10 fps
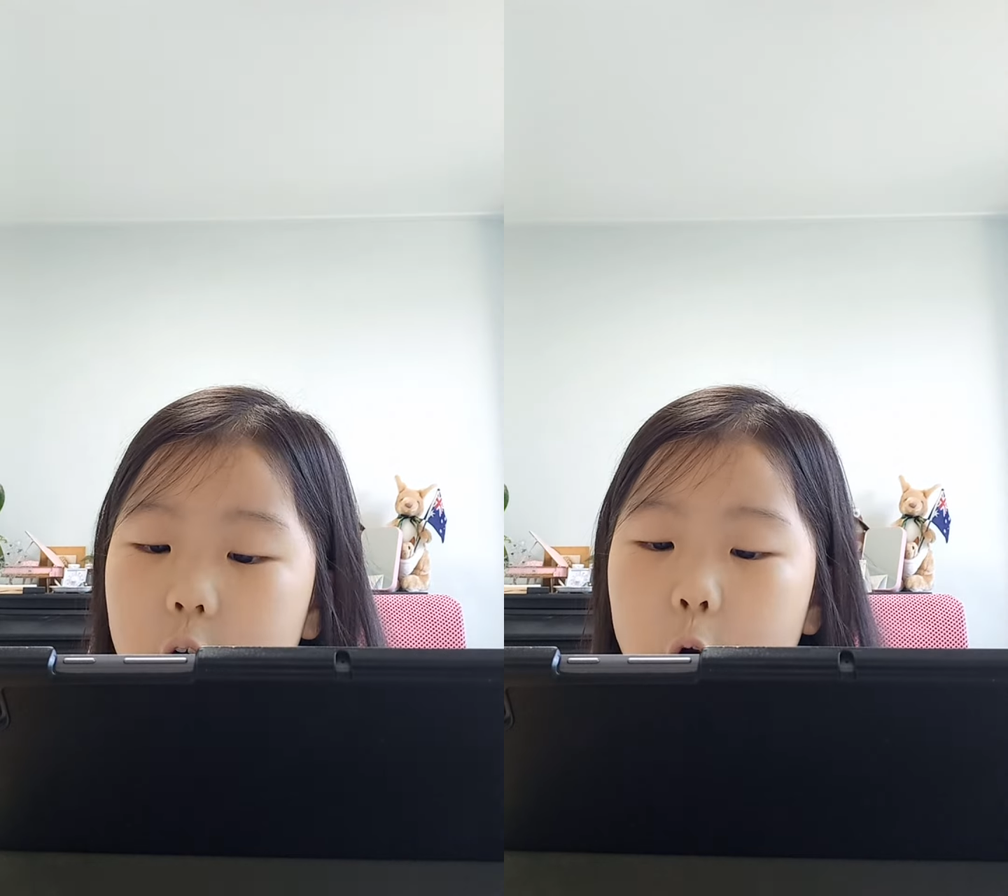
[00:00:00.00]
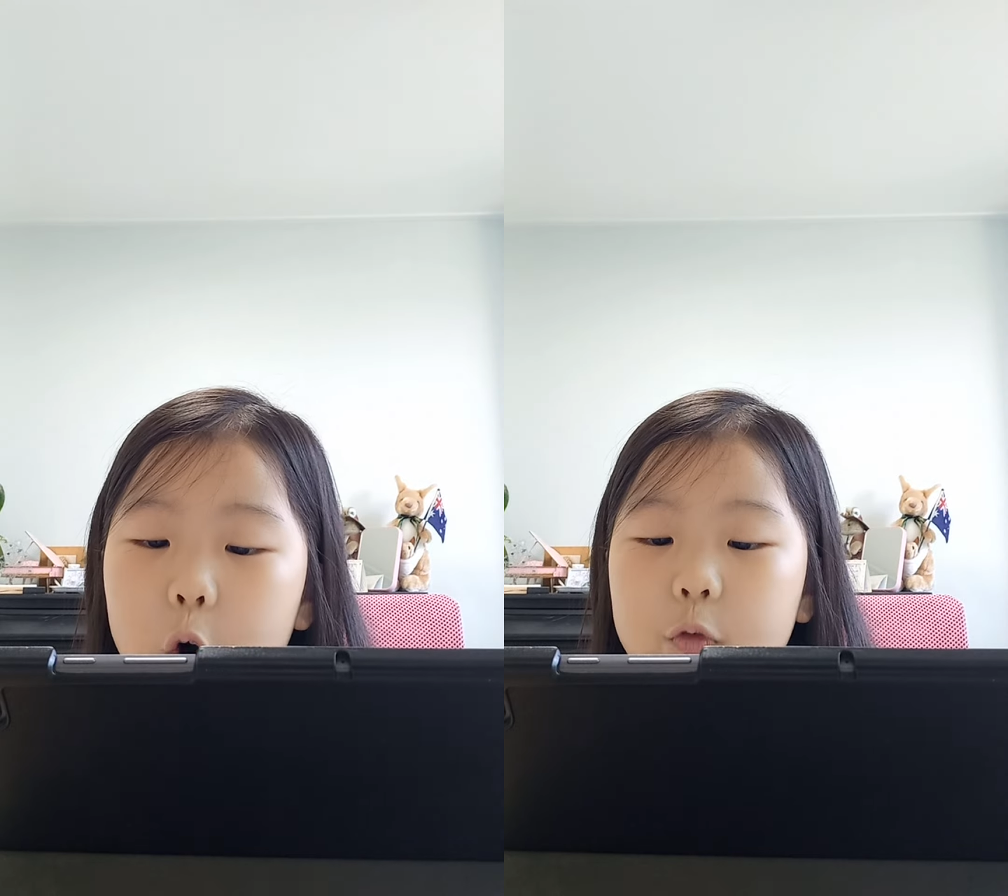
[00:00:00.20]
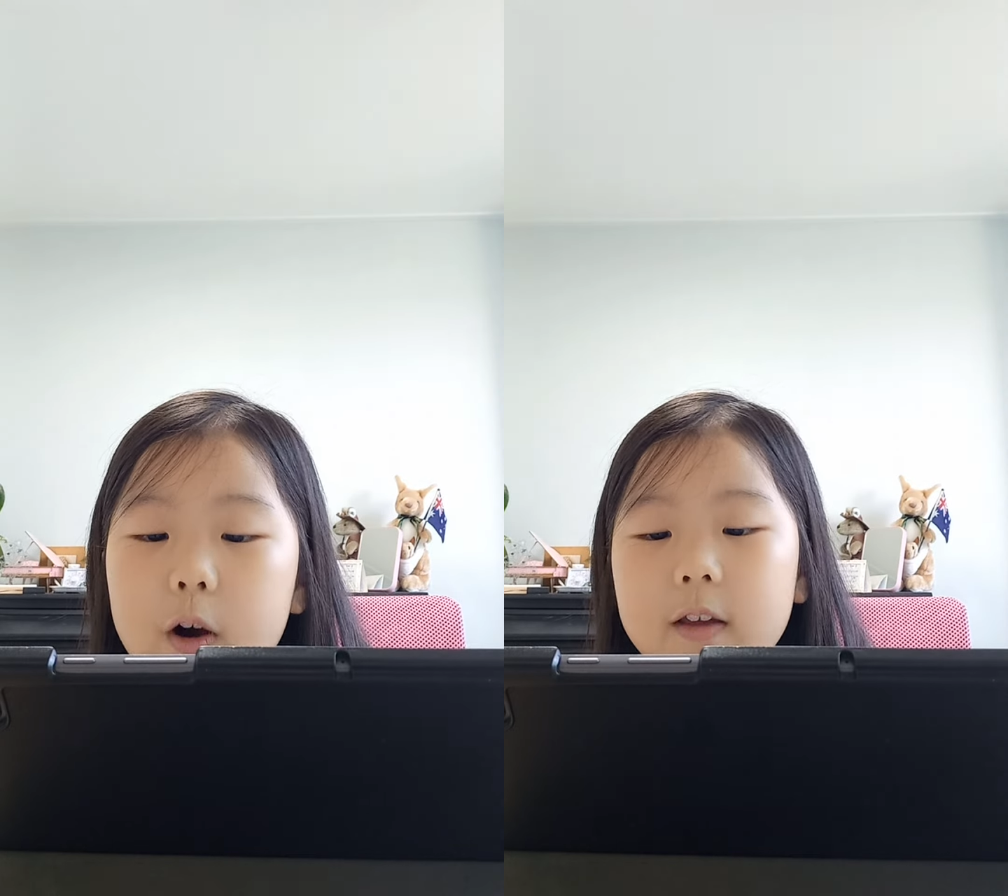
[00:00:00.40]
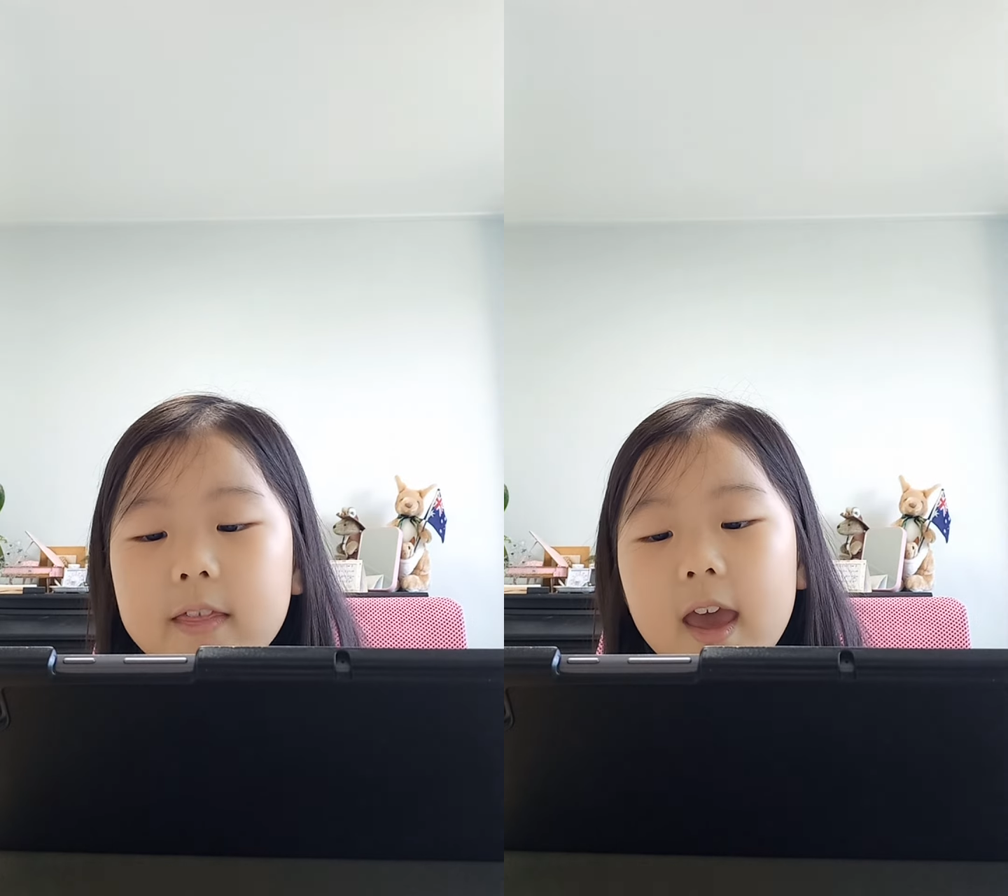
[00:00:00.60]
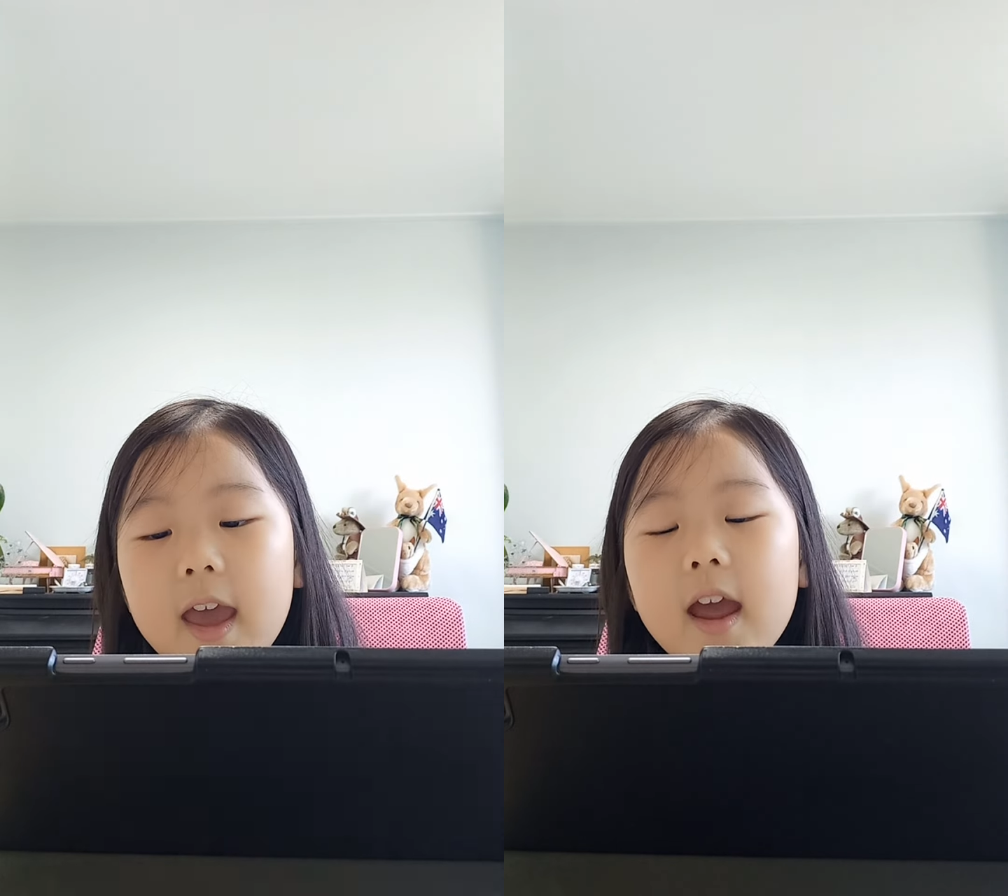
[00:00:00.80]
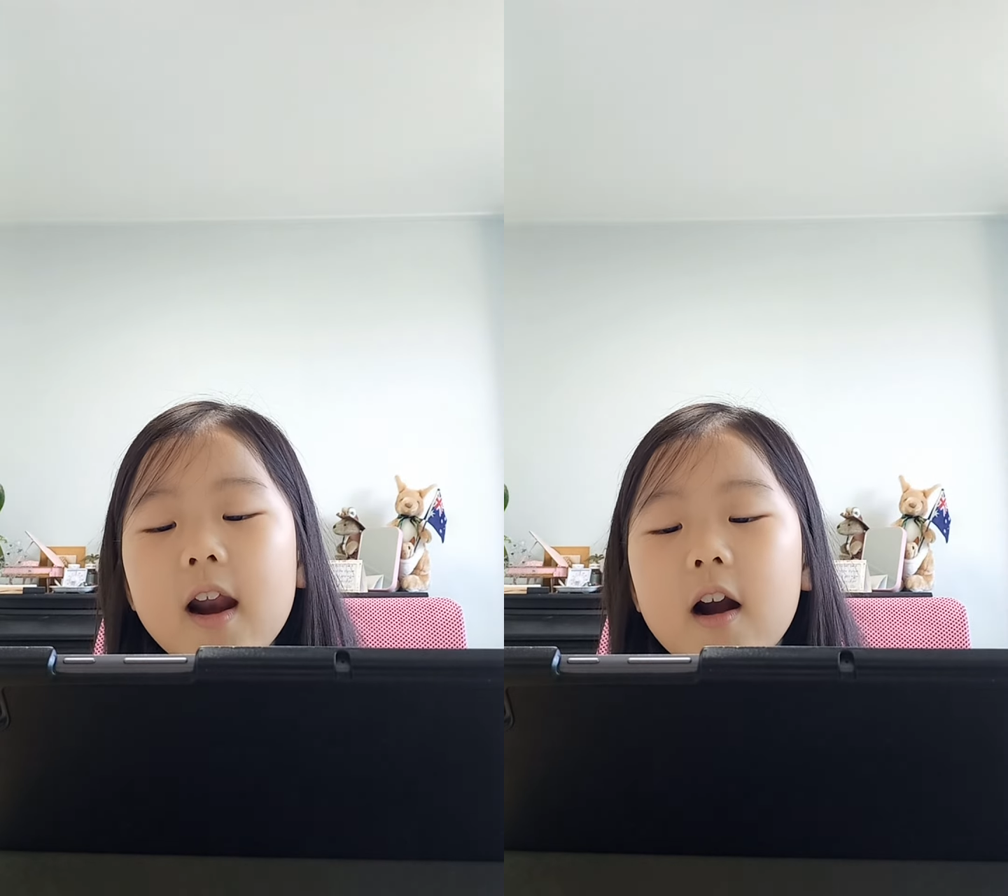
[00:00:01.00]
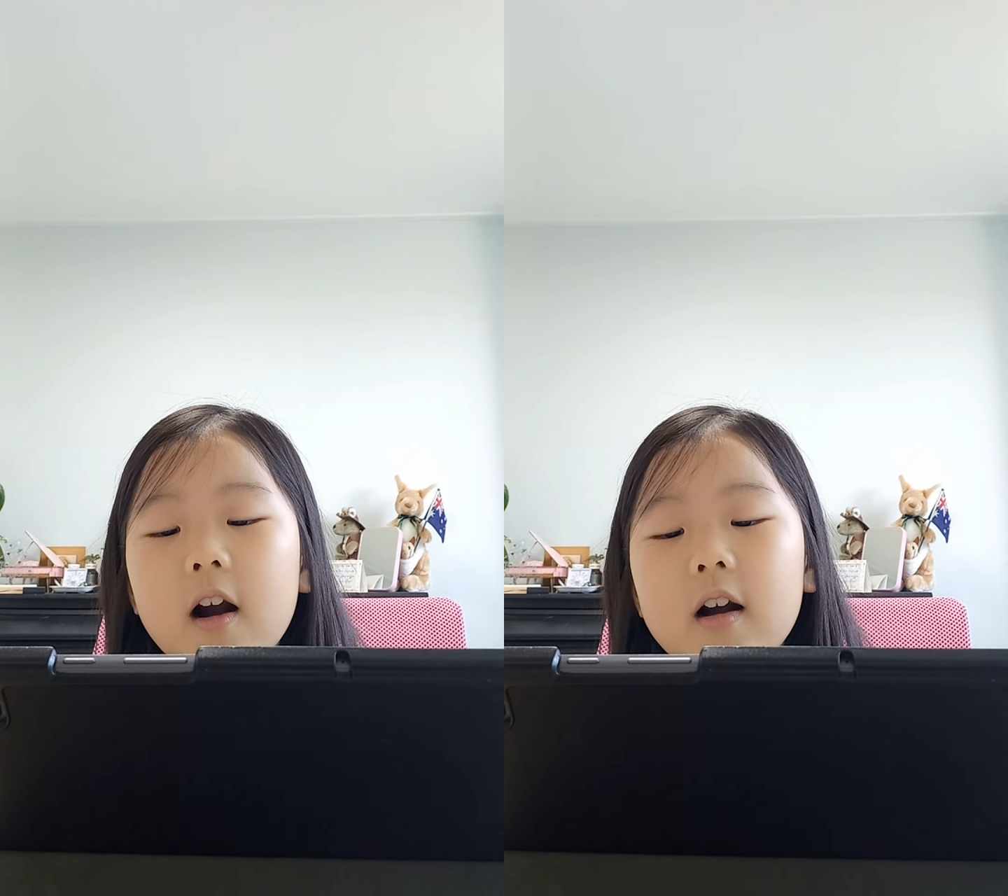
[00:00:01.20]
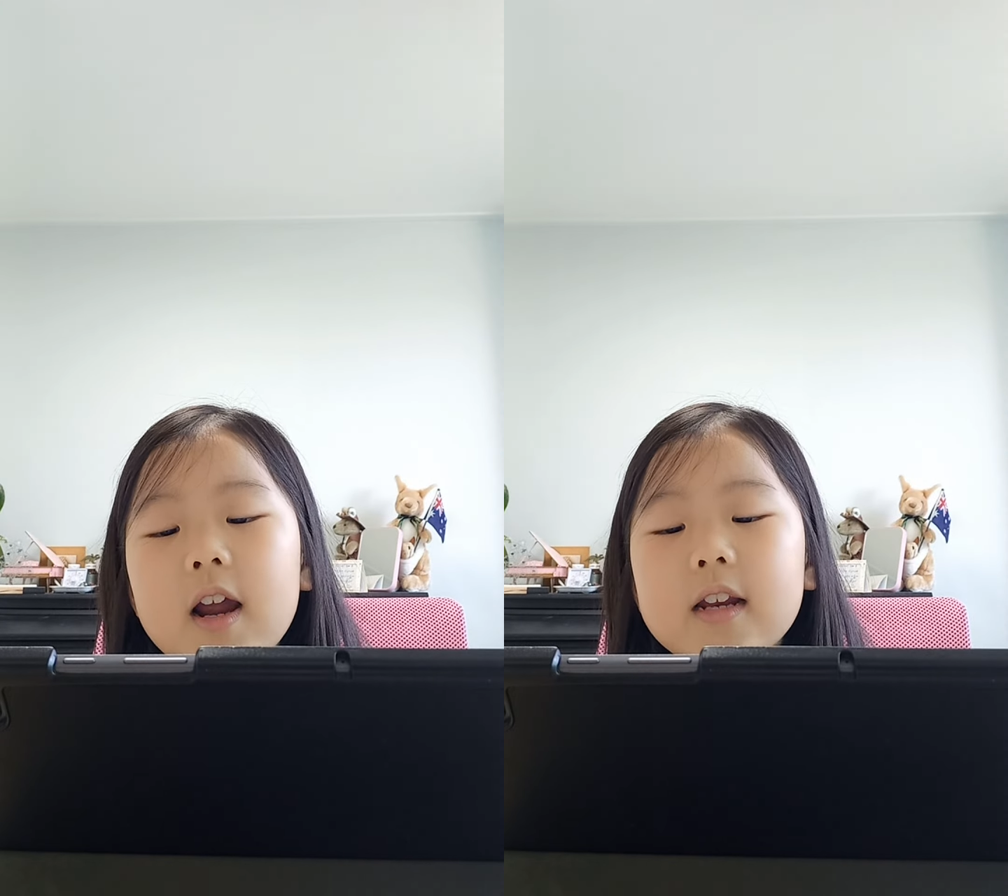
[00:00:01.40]
Over
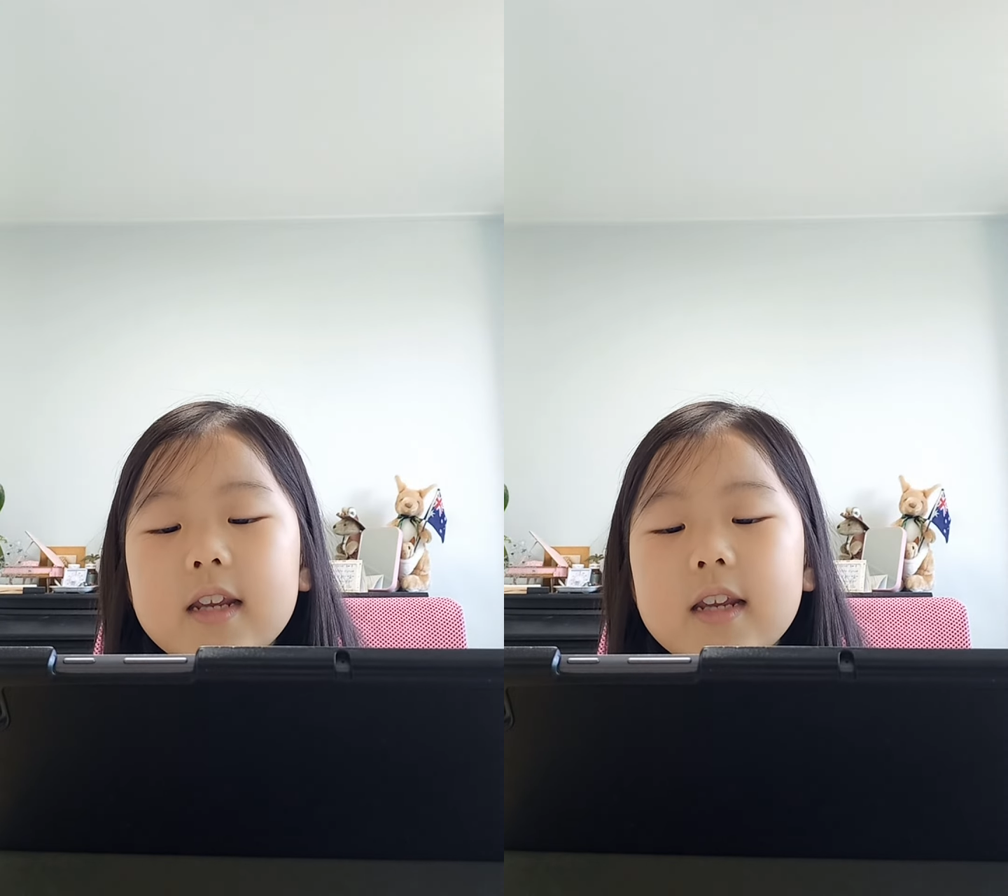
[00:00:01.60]
there,